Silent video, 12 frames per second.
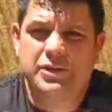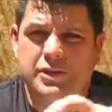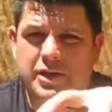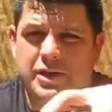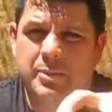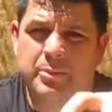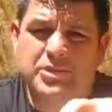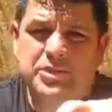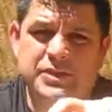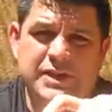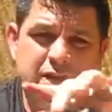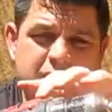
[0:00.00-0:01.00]
the number 2
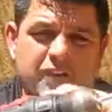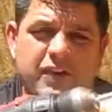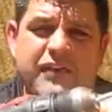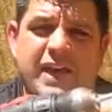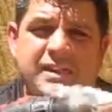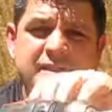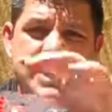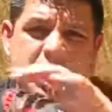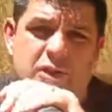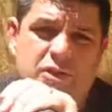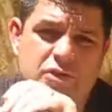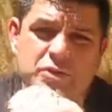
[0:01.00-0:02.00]
setting, the very fast setting,
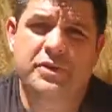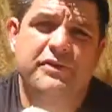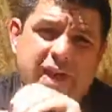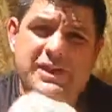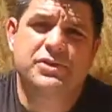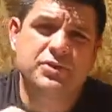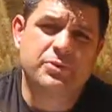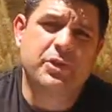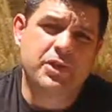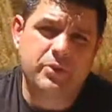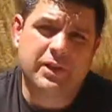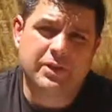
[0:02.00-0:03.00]
and you're doing fasteners
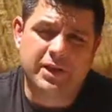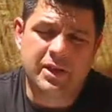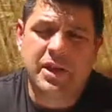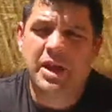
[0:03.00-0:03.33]
really quickly.